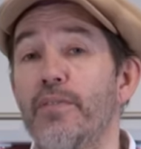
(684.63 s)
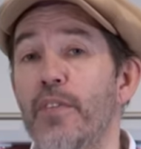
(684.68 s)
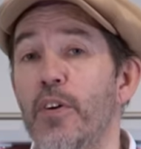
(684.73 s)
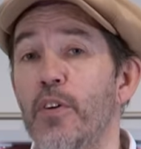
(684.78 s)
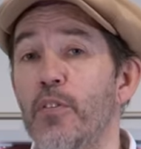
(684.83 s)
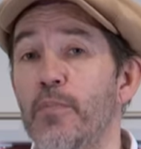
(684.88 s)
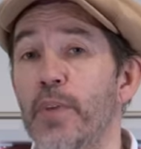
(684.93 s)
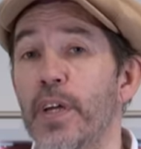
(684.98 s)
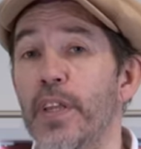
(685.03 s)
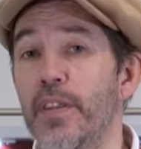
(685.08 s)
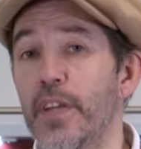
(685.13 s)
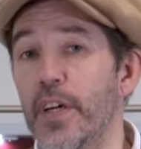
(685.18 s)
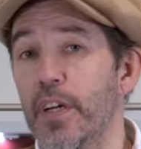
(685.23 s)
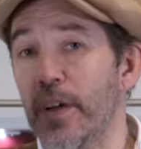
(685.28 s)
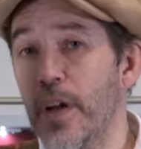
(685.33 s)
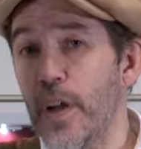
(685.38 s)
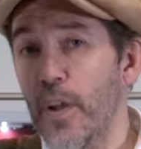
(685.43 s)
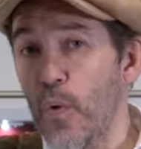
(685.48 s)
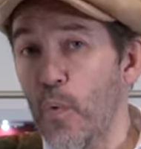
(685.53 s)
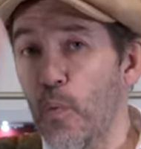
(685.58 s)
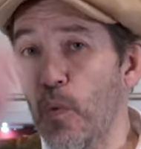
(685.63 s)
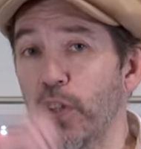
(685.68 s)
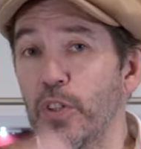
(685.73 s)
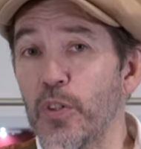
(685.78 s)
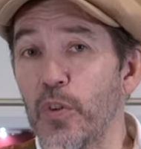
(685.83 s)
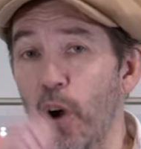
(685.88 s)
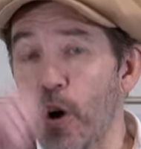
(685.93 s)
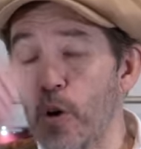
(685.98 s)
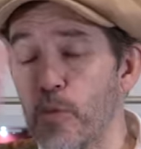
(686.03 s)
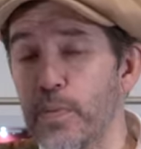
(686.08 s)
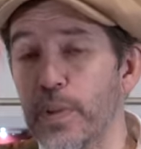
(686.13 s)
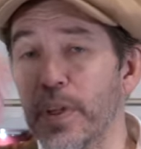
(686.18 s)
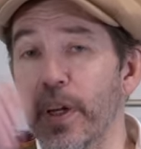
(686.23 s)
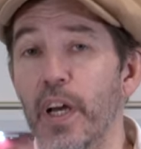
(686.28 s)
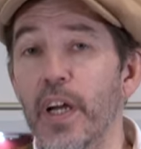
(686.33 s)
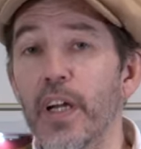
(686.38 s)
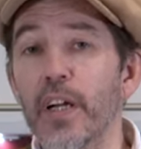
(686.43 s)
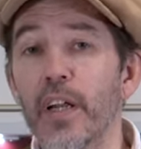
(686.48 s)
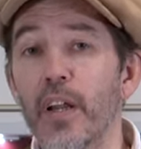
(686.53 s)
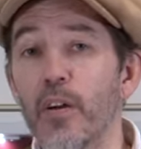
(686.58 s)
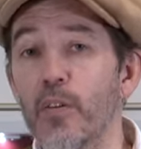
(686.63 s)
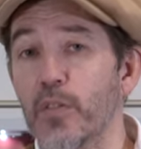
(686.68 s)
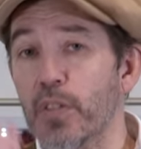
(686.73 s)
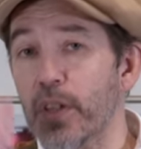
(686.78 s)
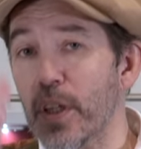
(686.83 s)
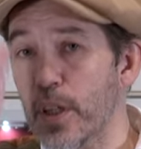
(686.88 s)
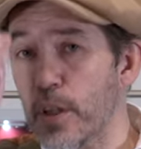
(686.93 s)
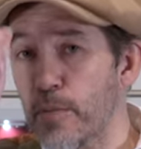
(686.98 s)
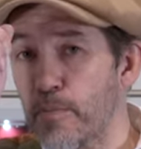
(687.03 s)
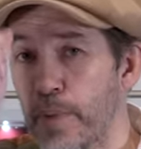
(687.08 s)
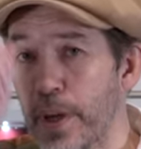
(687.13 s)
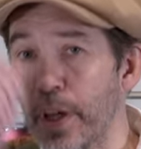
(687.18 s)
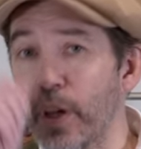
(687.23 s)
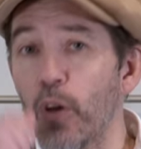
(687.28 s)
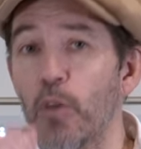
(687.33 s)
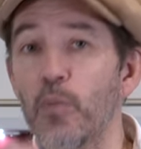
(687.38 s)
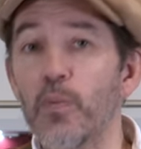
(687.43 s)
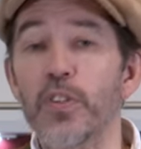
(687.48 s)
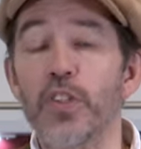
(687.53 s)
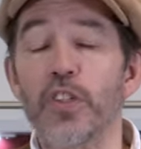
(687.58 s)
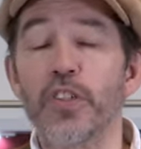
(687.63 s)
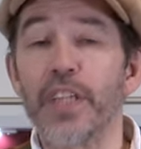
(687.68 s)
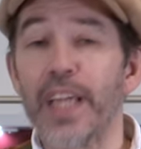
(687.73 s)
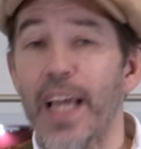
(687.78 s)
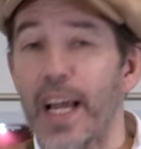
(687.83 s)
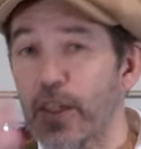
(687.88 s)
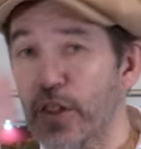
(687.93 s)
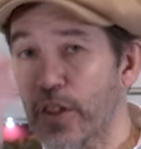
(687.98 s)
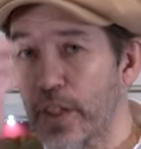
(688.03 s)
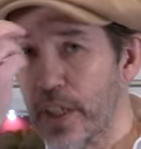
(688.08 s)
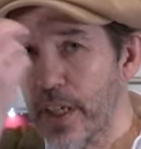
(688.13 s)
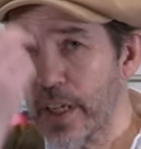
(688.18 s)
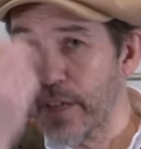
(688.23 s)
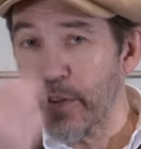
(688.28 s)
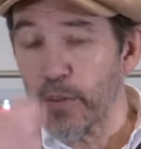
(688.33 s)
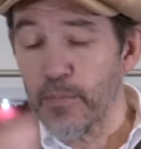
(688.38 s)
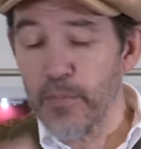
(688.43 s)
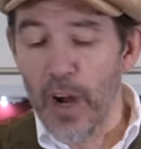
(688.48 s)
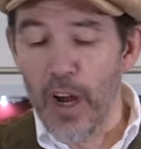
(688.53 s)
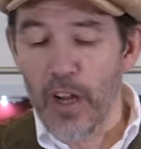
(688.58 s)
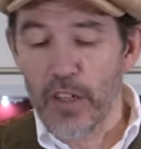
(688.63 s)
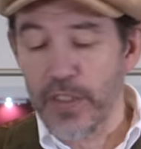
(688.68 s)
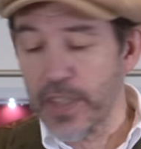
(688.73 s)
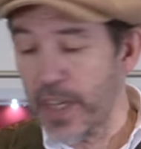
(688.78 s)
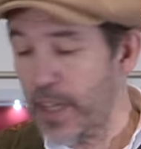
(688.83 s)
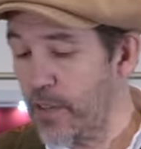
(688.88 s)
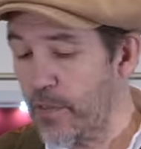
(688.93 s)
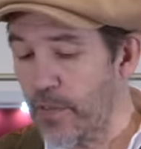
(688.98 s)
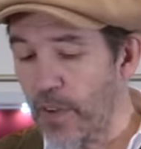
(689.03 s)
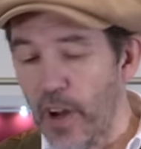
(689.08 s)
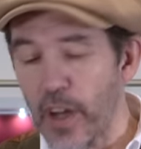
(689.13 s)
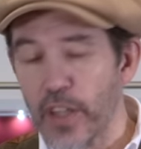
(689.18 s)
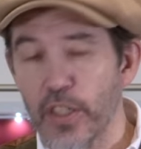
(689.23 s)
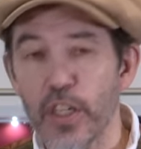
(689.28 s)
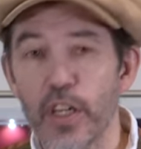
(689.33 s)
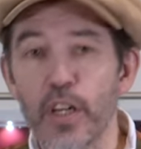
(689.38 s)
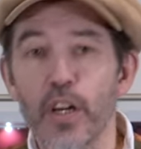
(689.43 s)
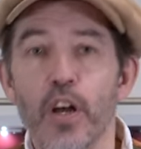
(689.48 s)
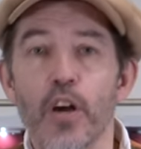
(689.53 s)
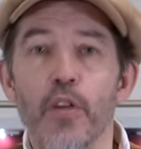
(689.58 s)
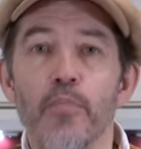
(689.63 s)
helmet, that when you opened it and closed it, the Pinlock was just catching, leaving marks down the visor.